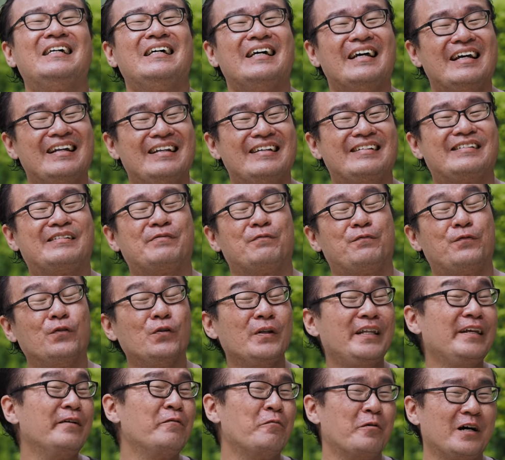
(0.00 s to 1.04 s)
It is
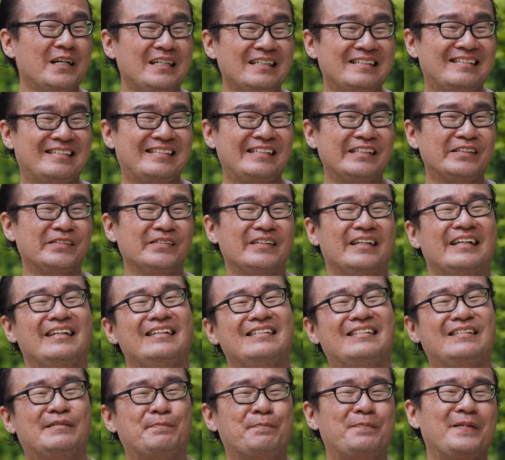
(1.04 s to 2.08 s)
fully weather-sealed. It is
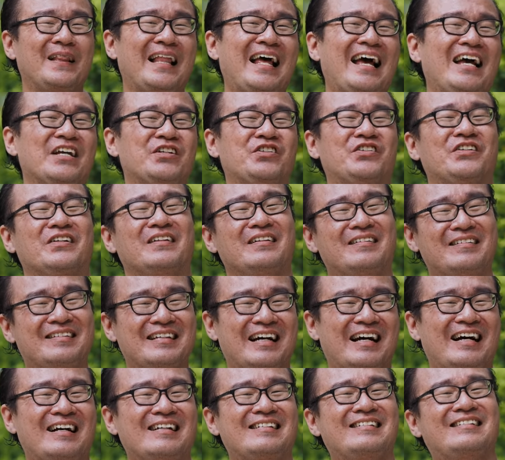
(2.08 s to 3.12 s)
splash,
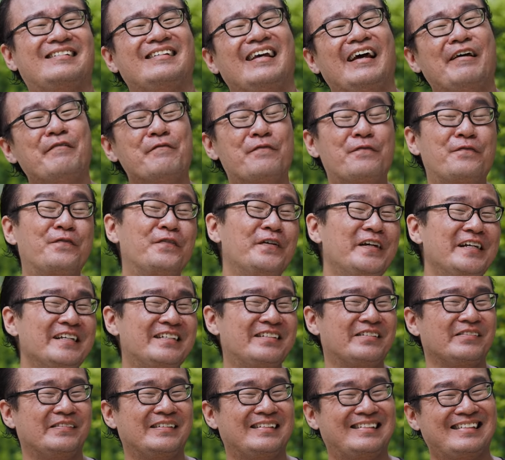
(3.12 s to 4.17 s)
dust, and
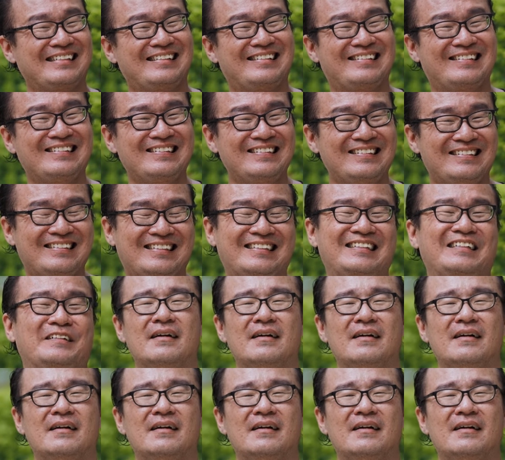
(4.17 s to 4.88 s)
freeze-resistant.